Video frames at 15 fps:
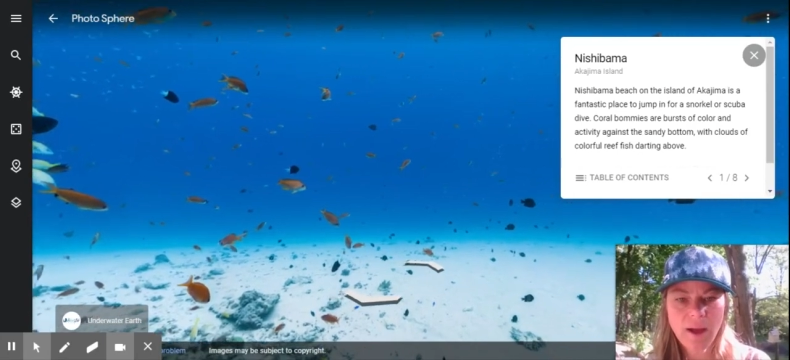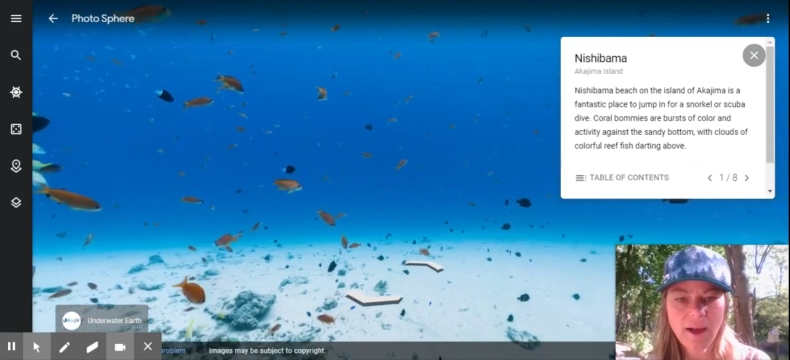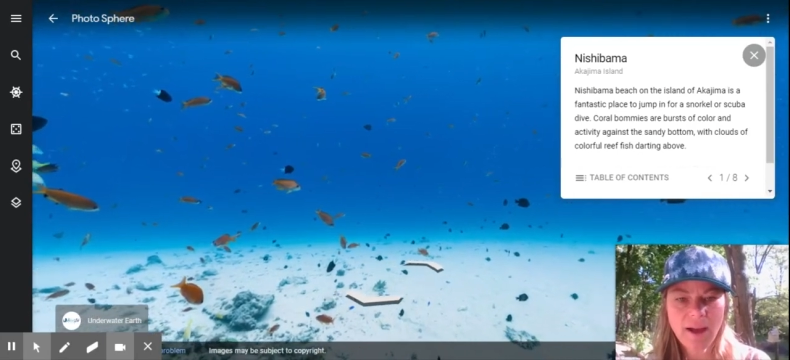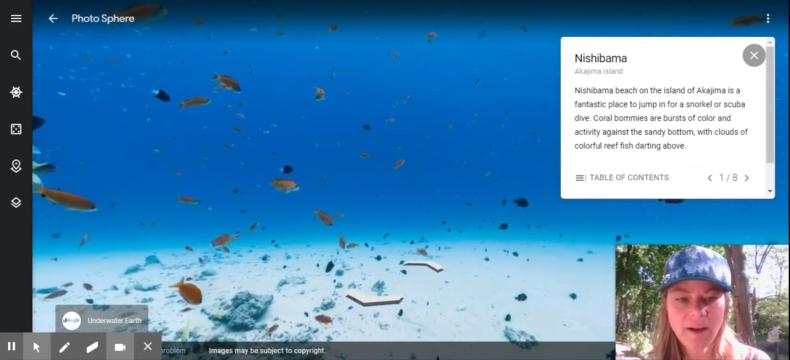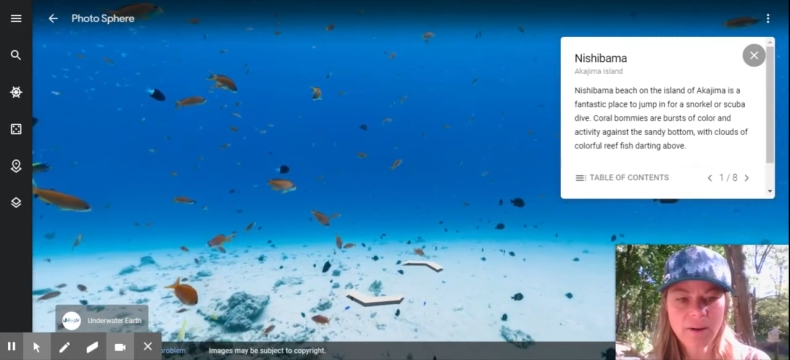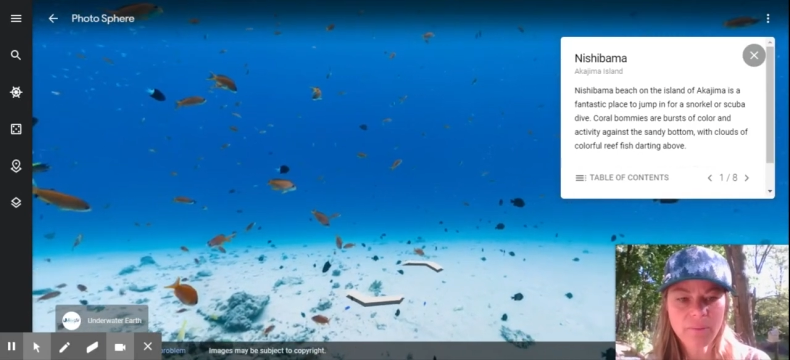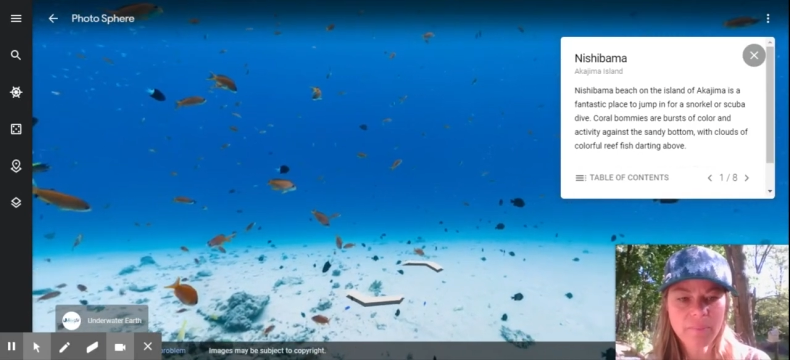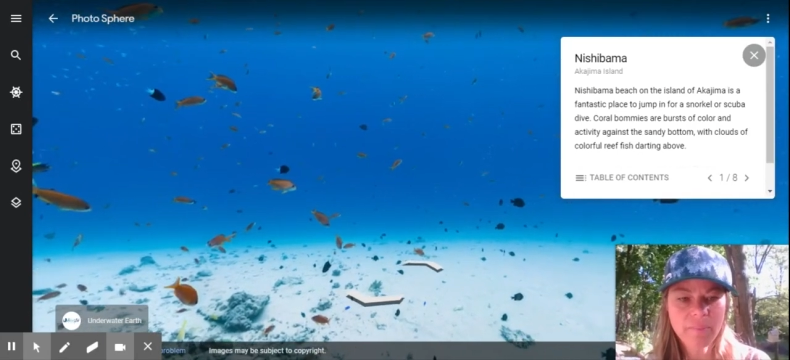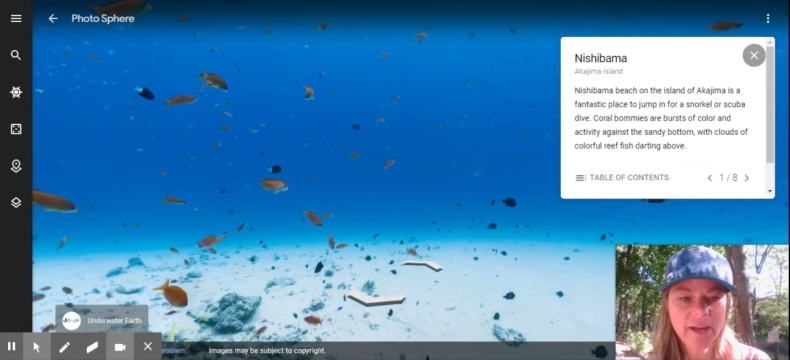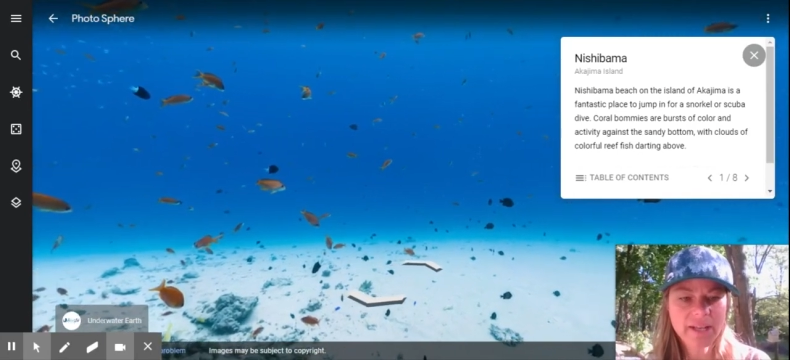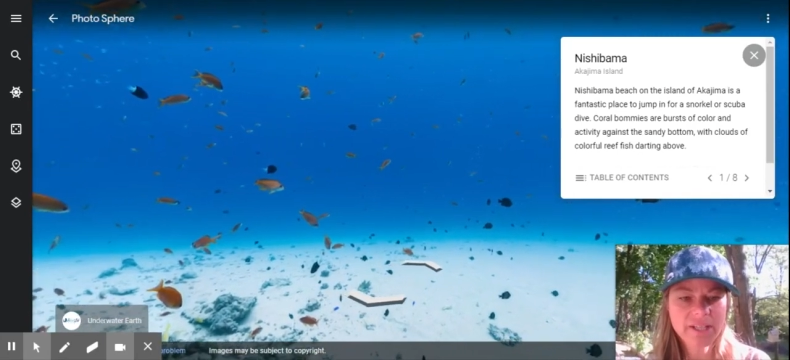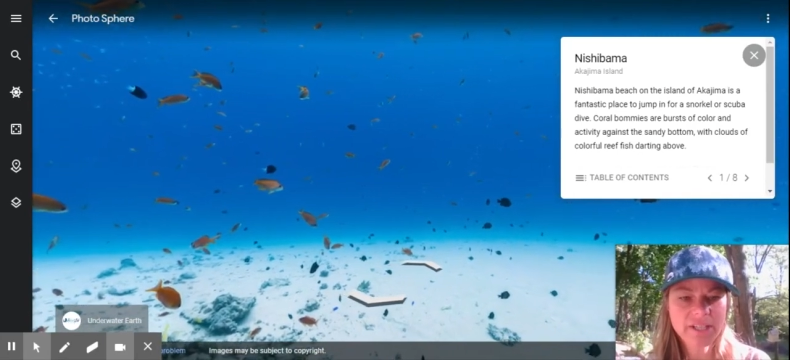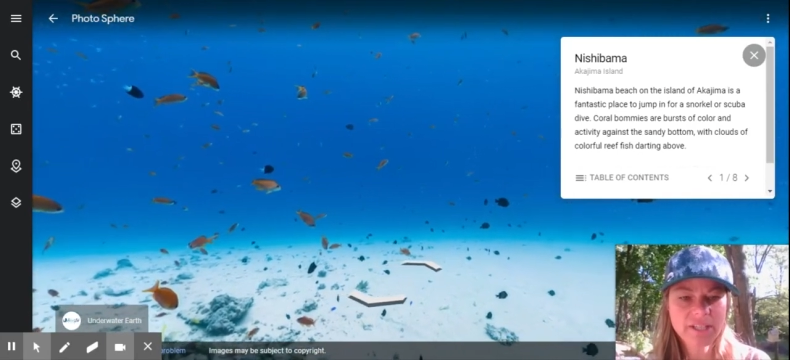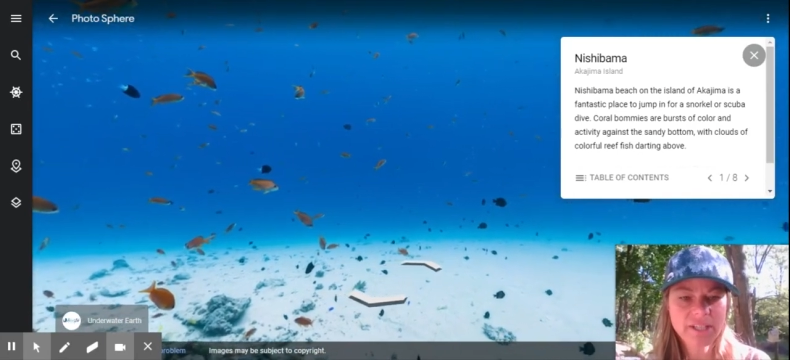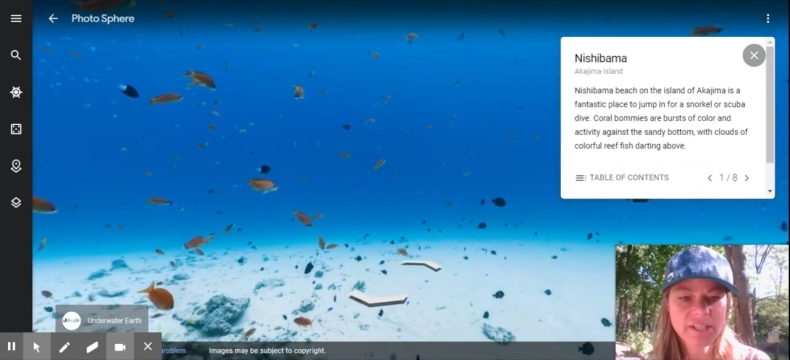Wow,
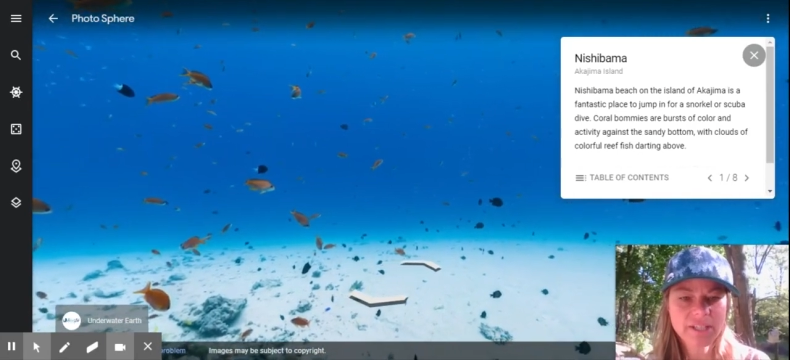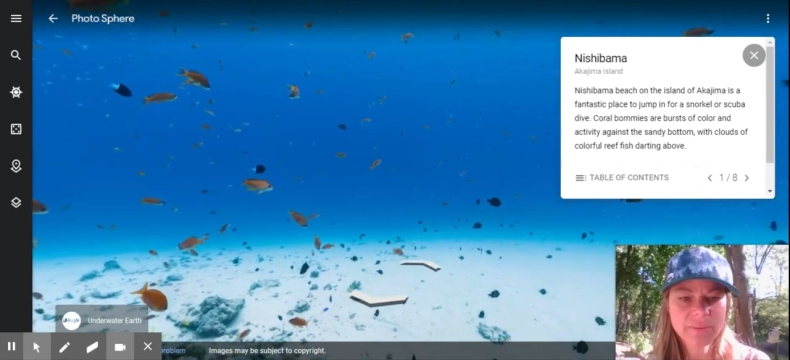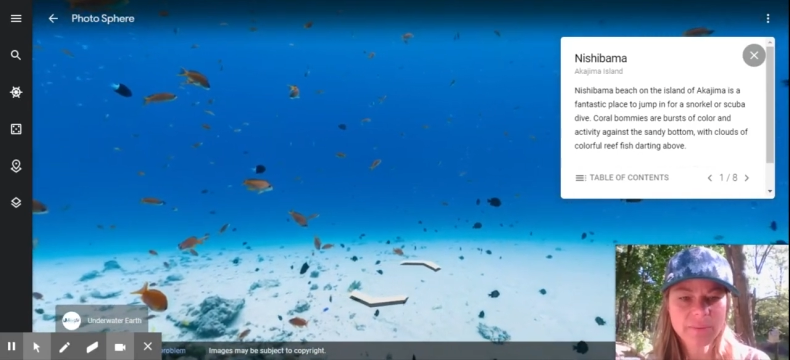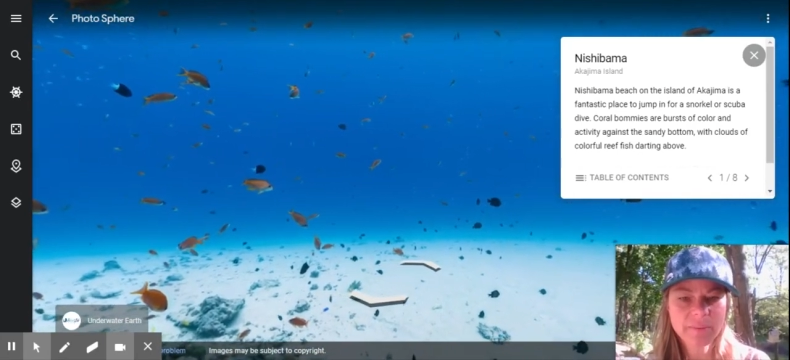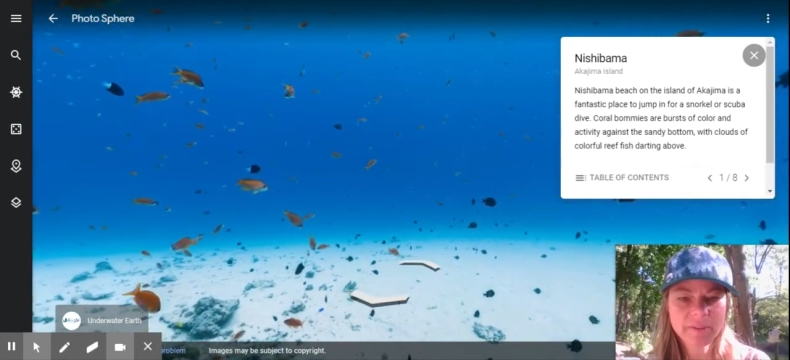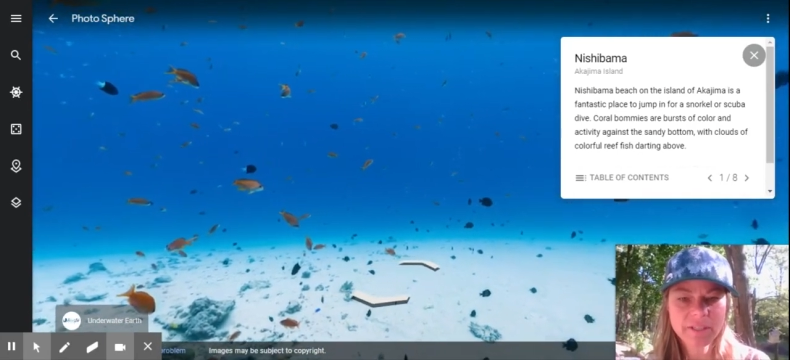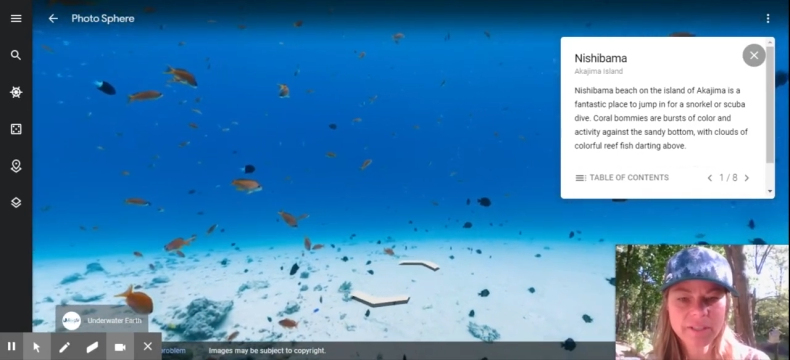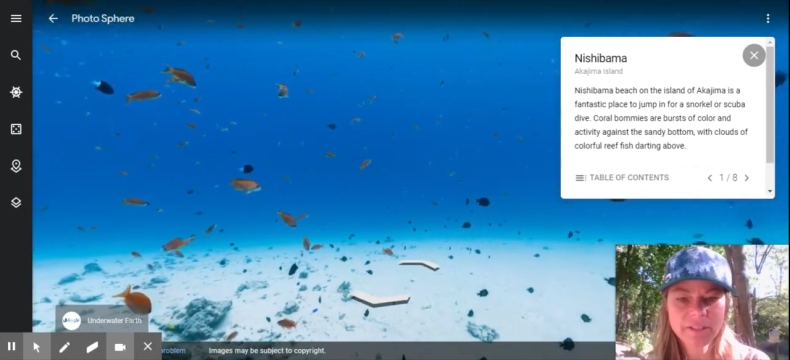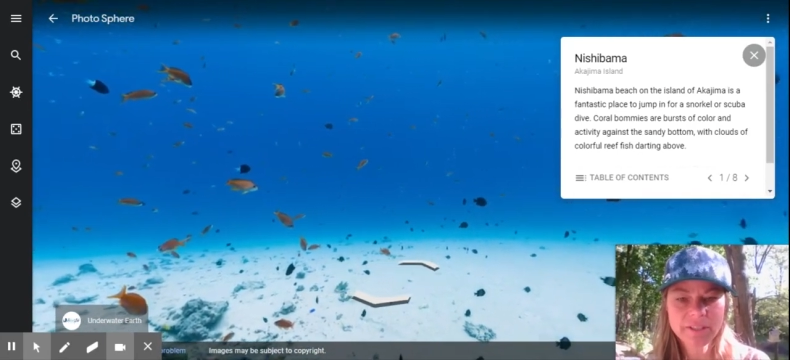imagine swimming